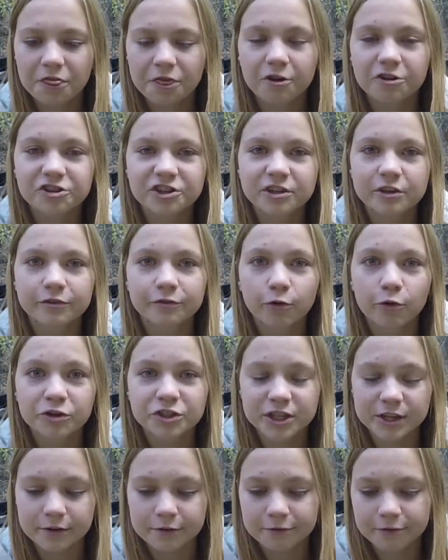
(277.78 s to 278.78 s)
thirteen to
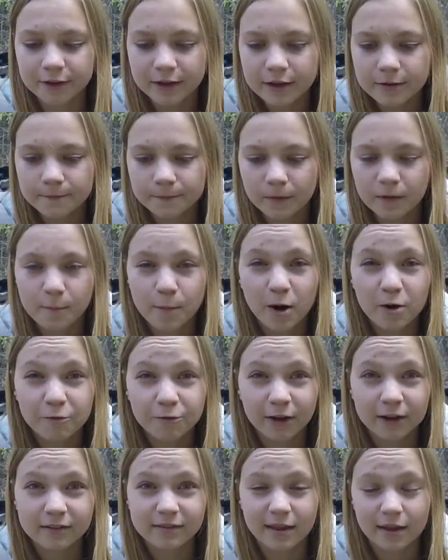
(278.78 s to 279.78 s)
fourteen feet.
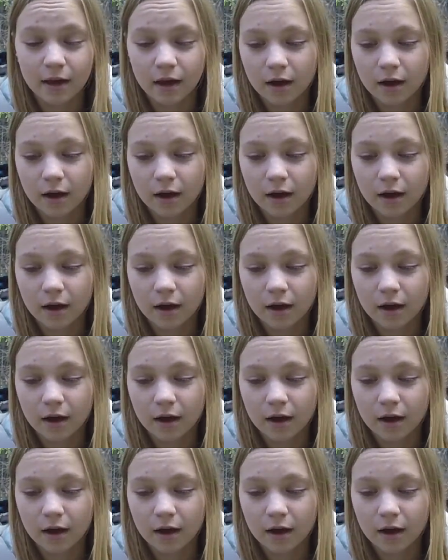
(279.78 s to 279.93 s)
Perfect.